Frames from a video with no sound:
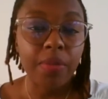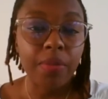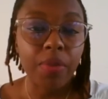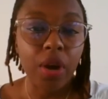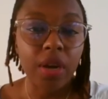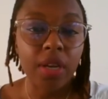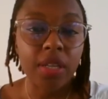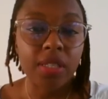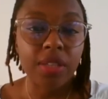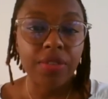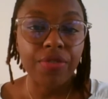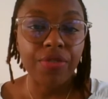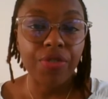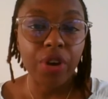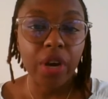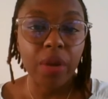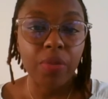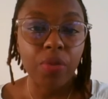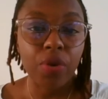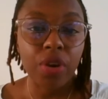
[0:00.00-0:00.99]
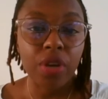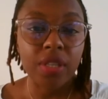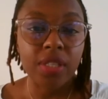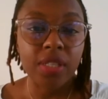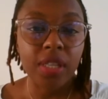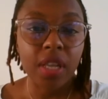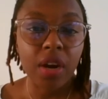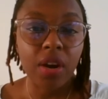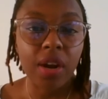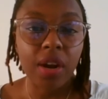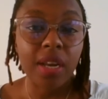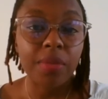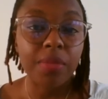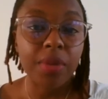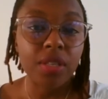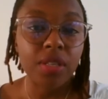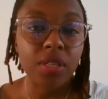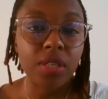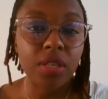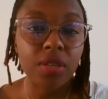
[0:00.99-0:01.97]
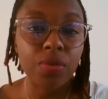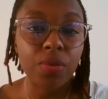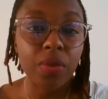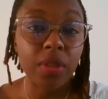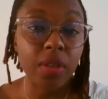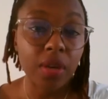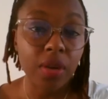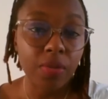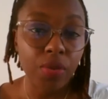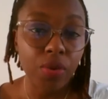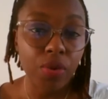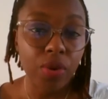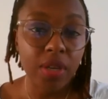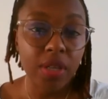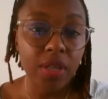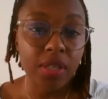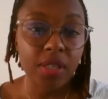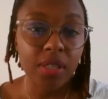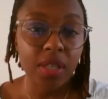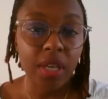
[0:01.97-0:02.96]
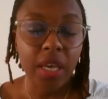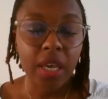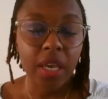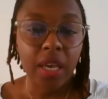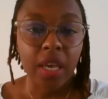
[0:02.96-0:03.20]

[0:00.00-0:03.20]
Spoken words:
policy frameworks that are limited within borders,